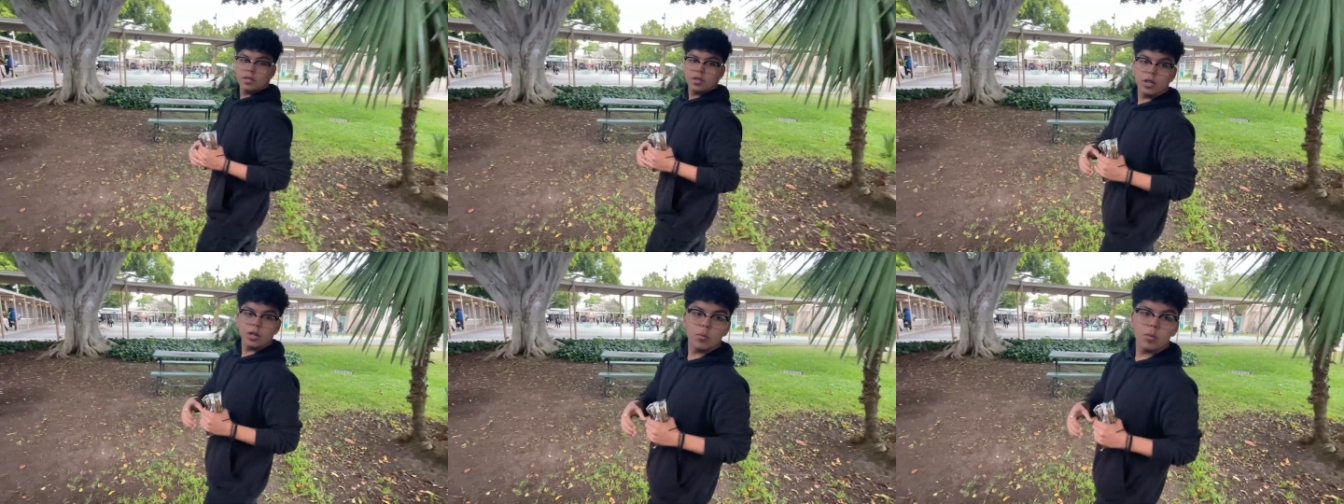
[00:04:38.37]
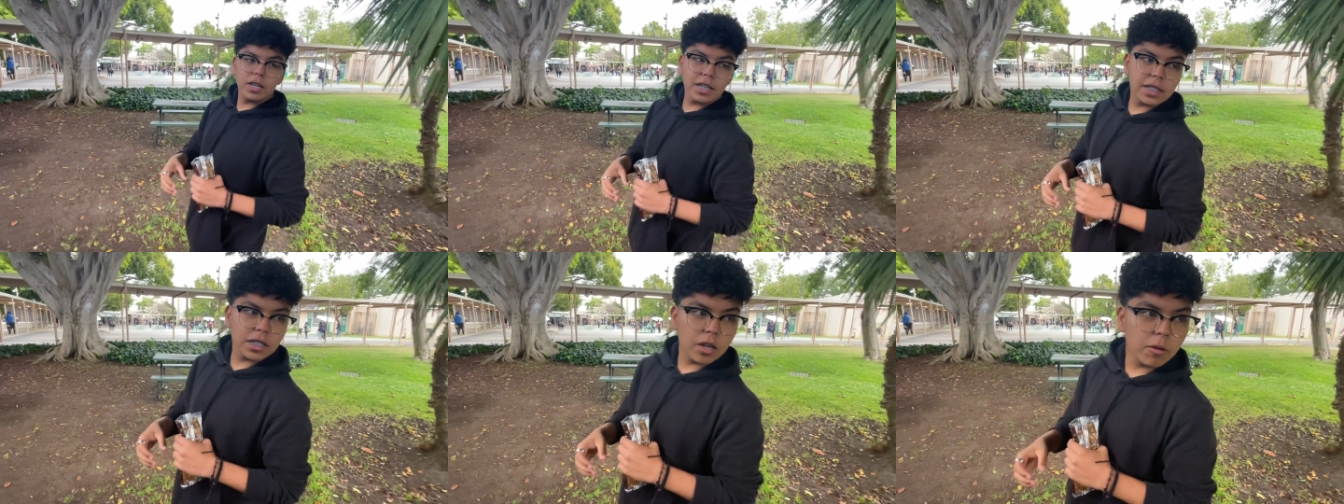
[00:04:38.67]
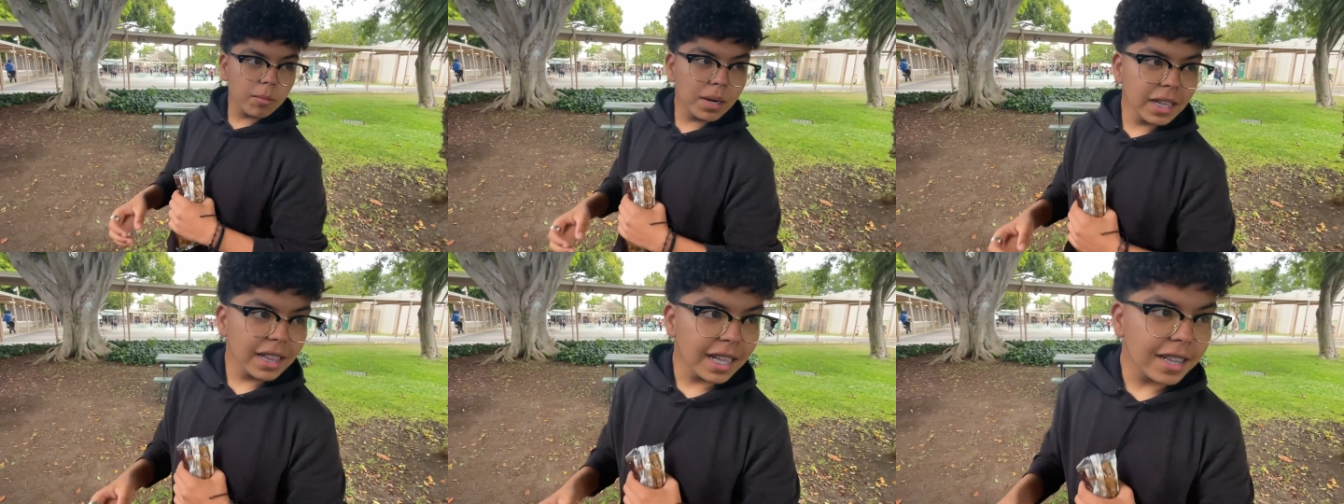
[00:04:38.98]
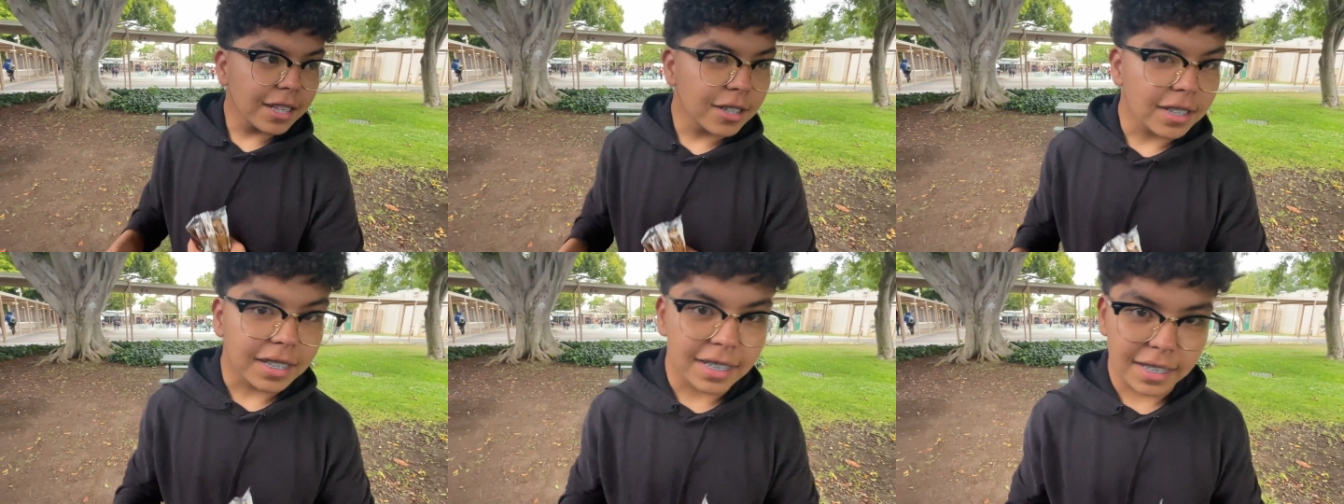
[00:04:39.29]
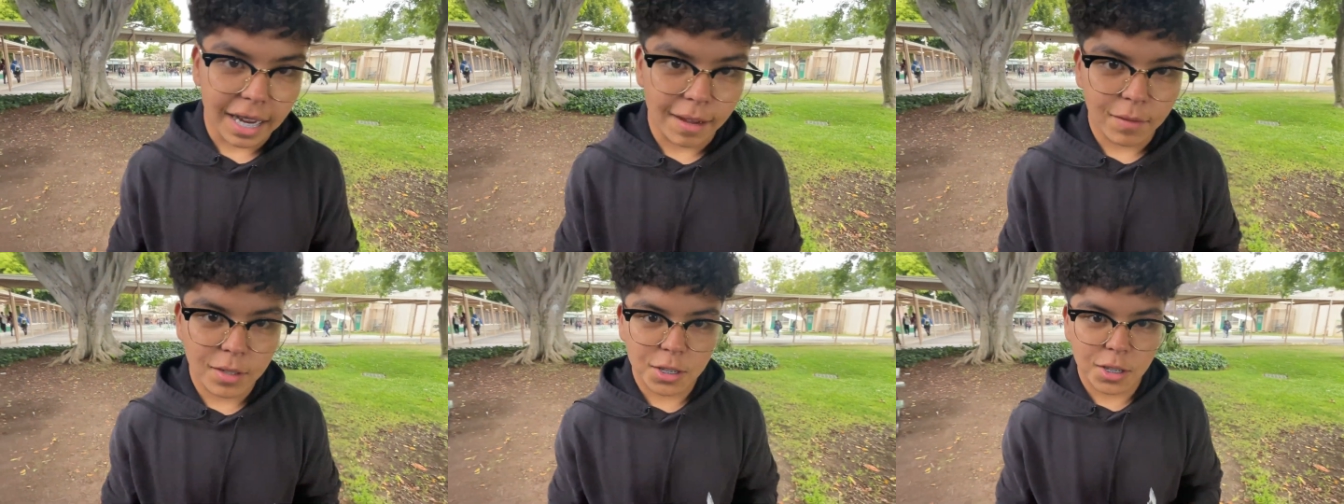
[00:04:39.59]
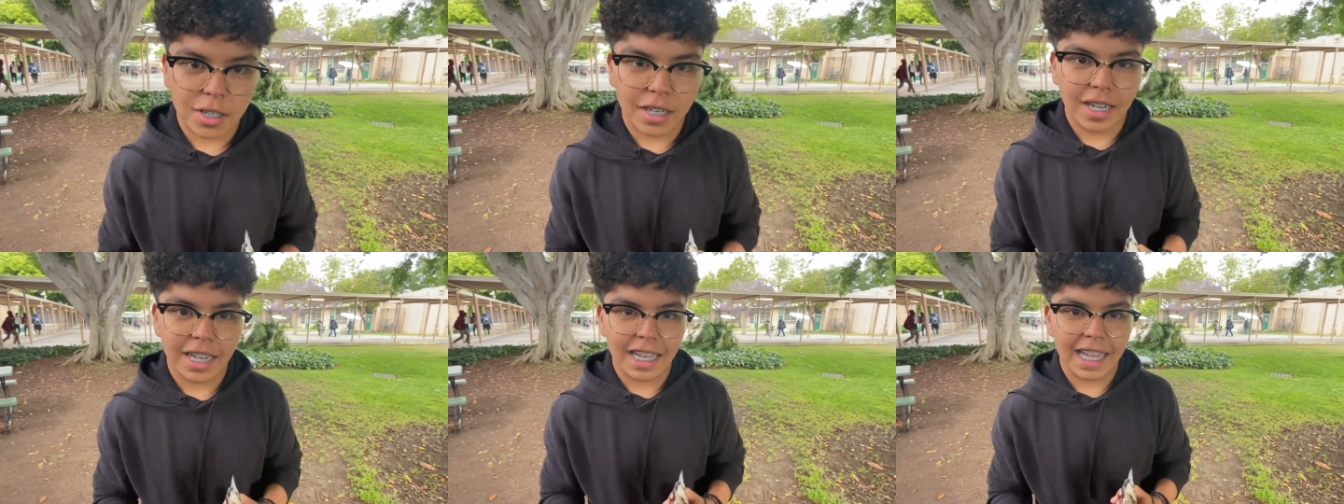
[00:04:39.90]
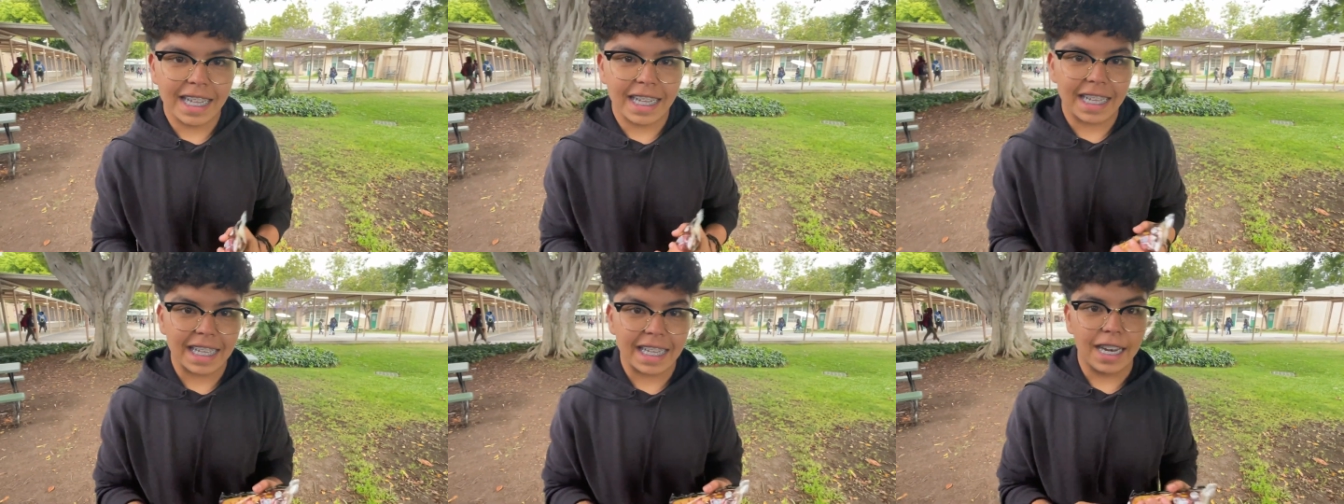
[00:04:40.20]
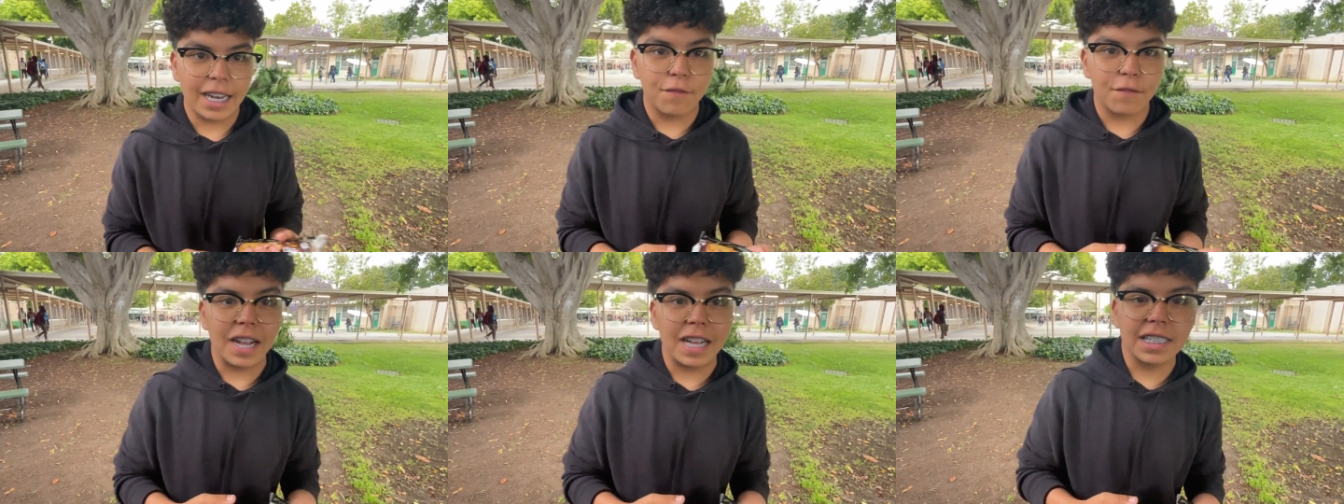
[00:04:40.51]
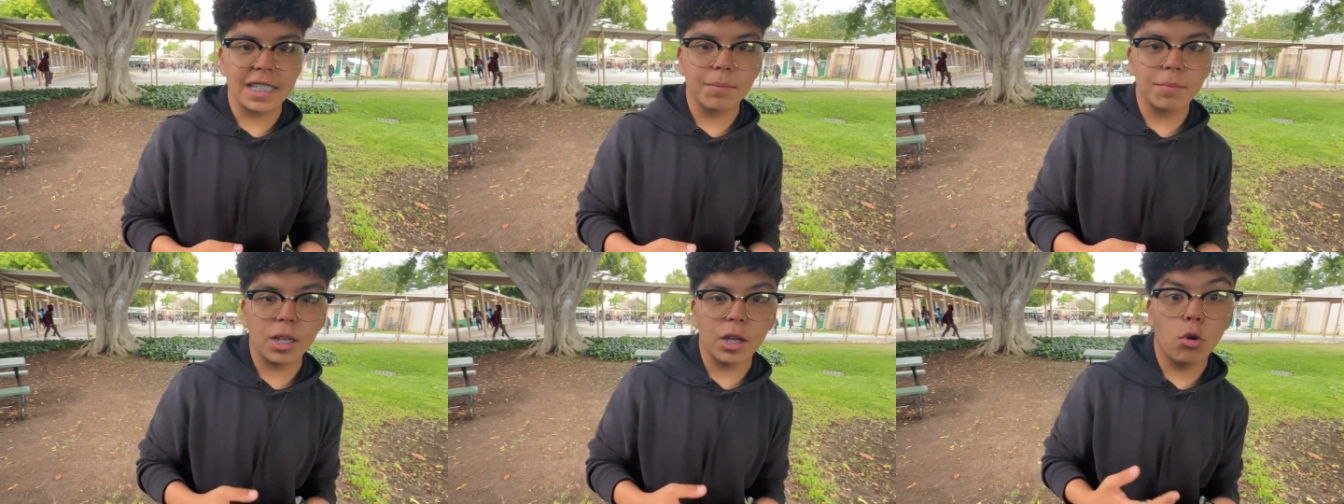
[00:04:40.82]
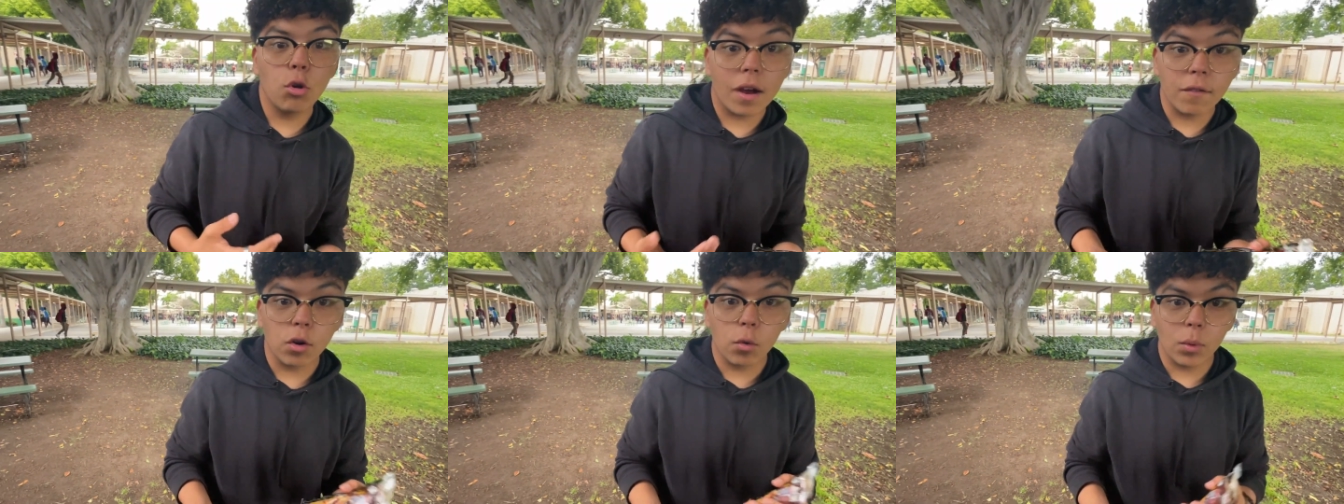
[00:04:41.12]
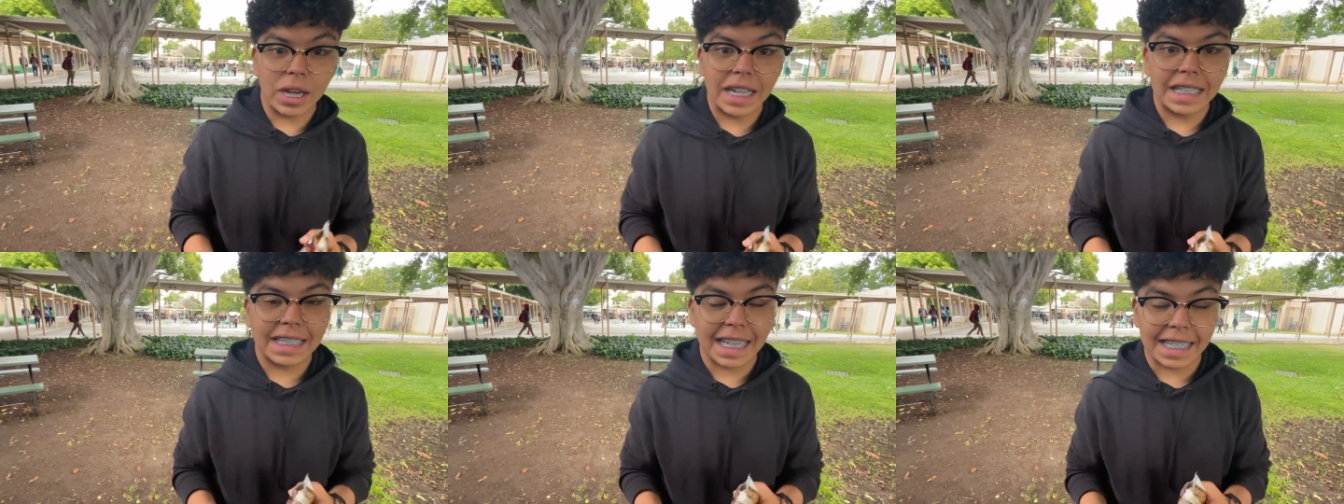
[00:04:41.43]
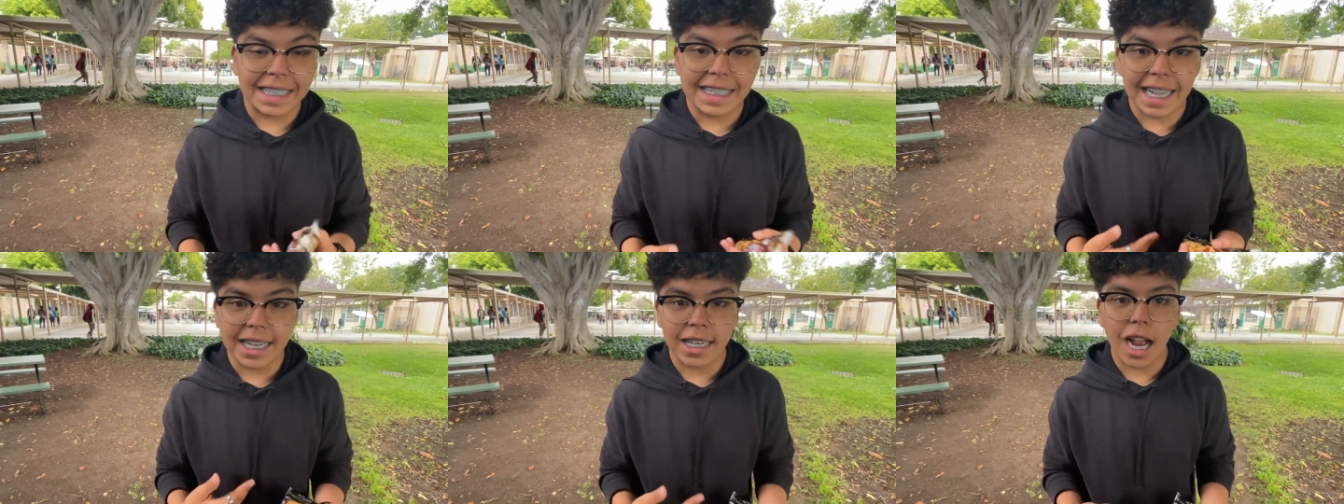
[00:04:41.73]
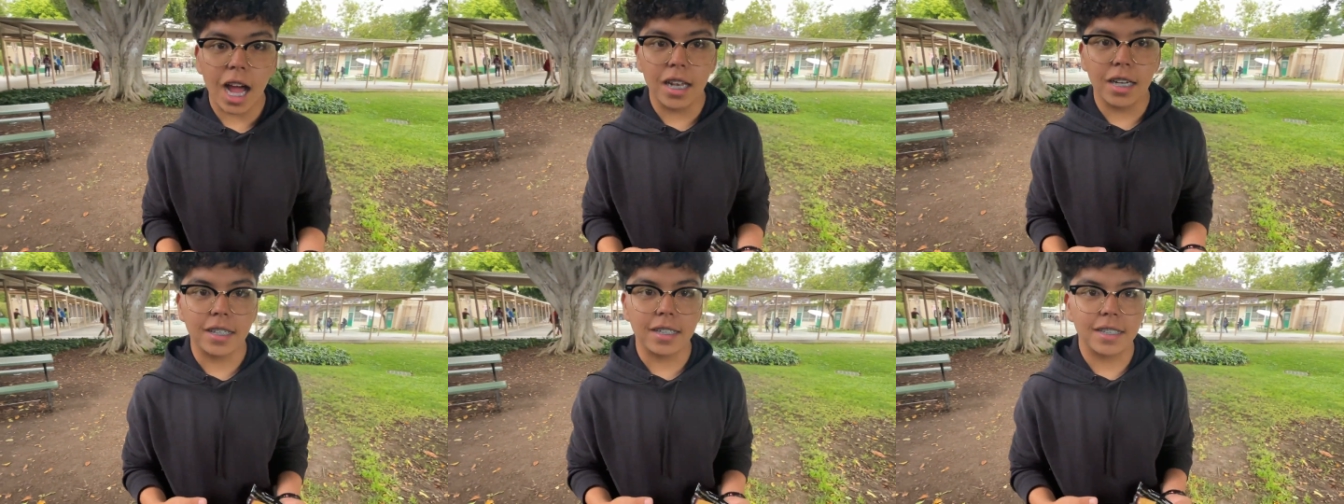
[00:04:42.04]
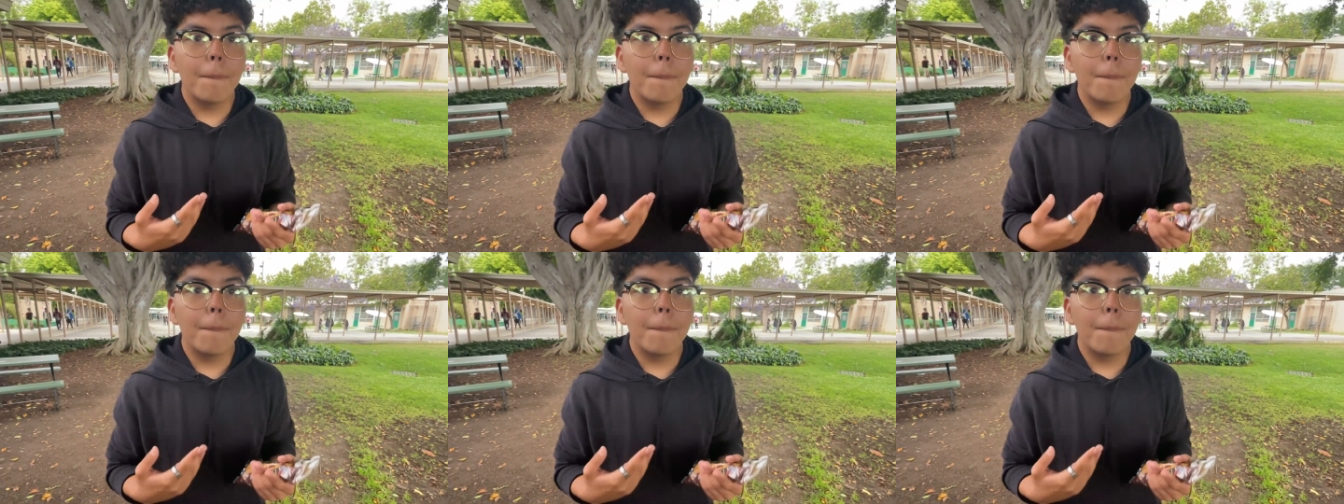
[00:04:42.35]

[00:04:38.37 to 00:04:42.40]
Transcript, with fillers: So we're gonna tell everybody that there's a scavenger hunt, and if they can find something, whoever wins gets ten dollars.